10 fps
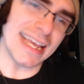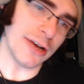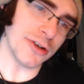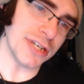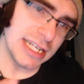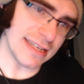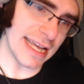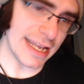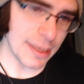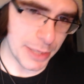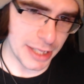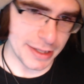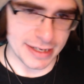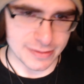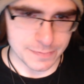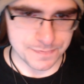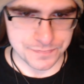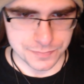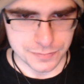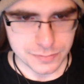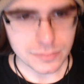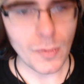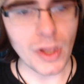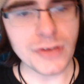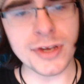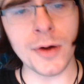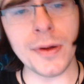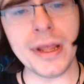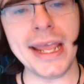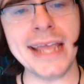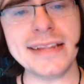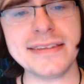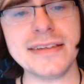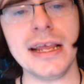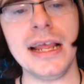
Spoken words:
energy and psychic abilities. So it's